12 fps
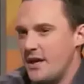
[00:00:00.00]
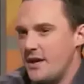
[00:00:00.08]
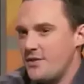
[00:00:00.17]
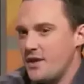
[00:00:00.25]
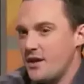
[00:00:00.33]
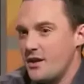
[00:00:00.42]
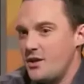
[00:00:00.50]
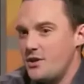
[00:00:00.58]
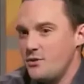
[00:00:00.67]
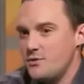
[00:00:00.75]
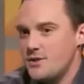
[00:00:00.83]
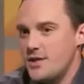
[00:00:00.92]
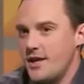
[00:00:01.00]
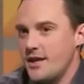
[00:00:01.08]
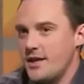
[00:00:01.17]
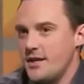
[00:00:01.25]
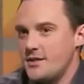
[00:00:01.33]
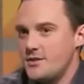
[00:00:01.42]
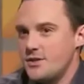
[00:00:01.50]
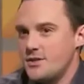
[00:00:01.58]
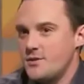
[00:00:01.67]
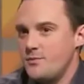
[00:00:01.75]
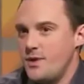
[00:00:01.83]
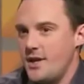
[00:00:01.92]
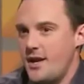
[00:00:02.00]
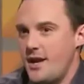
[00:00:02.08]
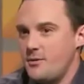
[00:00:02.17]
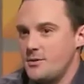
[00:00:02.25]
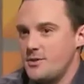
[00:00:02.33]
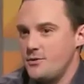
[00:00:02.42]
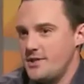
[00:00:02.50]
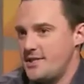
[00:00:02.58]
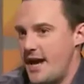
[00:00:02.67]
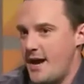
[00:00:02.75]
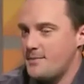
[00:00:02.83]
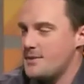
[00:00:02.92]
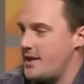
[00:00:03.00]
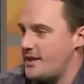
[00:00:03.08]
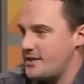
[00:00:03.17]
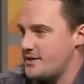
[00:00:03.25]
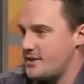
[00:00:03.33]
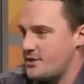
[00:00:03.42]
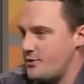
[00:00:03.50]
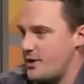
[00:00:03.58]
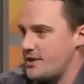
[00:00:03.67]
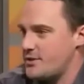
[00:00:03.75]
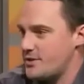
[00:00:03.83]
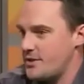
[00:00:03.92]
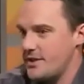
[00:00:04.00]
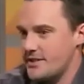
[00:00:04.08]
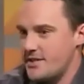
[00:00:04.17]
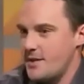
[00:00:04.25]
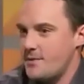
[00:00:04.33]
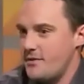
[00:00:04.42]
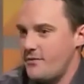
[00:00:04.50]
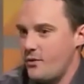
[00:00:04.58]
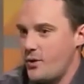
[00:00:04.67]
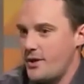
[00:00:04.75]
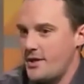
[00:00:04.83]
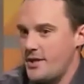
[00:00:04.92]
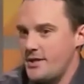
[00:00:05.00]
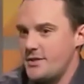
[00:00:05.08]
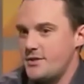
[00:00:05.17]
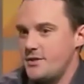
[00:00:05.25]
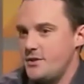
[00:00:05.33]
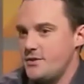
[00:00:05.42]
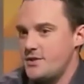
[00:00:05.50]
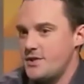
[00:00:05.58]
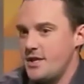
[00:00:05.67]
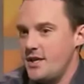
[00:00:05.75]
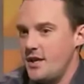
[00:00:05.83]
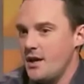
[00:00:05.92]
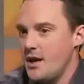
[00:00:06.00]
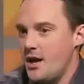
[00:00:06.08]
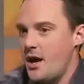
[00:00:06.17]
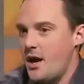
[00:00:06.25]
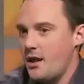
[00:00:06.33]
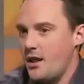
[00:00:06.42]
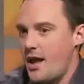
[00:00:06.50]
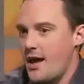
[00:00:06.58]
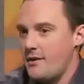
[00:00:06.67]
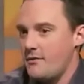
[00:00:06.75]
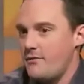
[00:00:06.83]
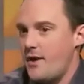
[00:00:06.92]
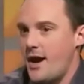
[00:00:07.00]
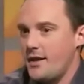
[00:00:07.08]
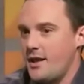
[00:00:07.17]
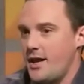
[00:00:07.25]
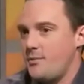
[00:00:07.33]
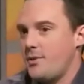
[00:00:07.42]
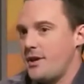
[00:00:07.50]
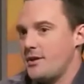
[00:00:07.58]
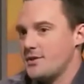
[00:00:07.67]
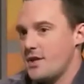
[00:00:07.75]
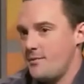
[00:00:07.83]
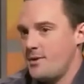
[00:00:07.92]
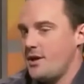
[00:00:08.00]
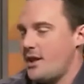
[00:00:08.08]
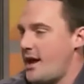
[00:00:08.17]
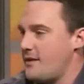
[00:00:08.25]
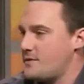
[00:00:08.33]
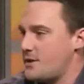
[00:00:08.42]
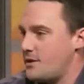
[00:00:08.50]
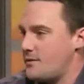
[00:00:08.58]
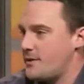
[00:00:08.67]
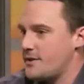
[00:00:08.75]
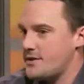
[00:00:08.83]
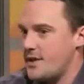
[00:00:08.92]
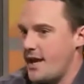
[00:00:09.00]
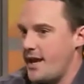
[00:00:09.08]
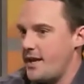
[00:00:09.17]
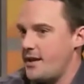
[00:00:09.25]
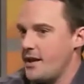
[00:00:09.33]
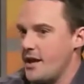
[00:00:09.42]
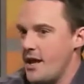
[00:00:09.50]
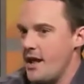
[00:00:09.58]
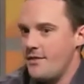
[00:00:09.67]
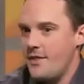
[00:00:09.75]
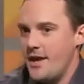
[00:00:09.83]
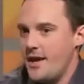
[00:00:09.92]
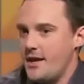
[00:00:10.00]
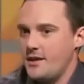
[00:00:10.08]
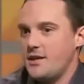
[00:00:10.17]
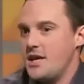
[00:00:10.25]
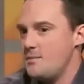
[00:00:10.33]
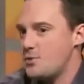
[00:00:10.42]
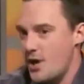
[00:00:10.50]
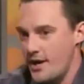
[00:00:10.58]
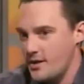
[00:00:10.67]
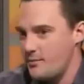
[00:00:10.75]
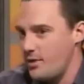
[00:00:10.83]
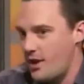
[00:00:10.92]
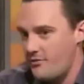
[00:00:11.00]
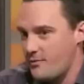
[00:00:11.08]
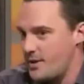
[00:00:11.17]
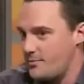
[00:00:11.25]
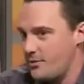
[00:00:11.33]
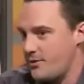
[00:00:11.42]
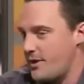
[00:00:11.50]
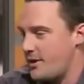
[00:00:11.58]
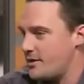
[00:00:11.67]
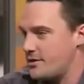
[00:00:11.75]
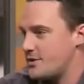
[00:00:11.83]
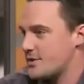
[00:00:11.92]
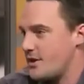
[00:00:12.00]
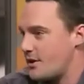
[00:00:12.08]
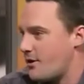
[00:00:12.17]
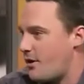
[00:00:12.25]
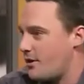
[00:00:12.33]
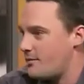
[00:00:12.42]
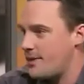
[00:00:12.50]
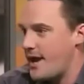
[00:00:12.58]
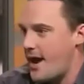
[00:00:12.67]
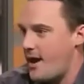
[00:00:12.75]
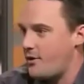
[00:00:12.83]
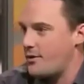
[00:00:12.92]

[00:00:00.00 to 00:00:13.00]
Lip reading: I think a huge thing is just being able to adapt to any situation, accept it for what it is. You see a lot of online players come into live tournaments and they keep trying to bluff people that are just going to call them down